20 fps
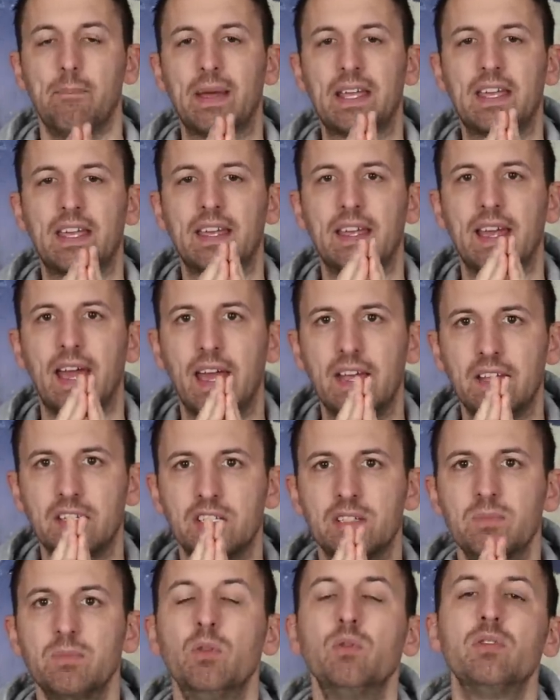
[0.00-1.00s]
making a
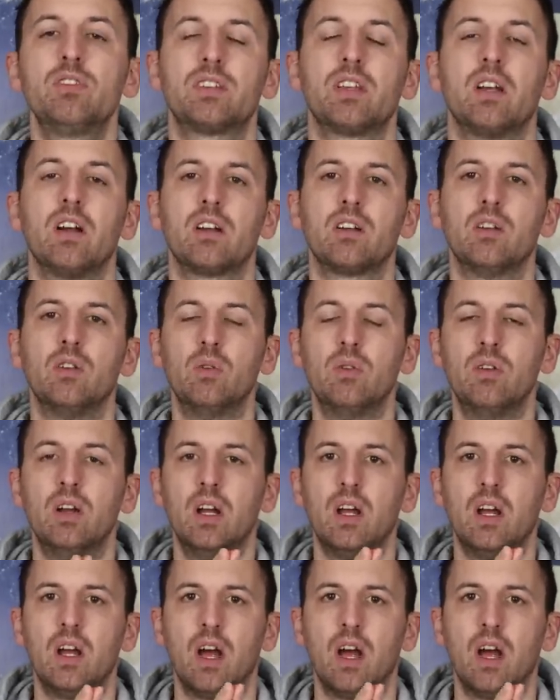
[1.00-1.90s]
small circle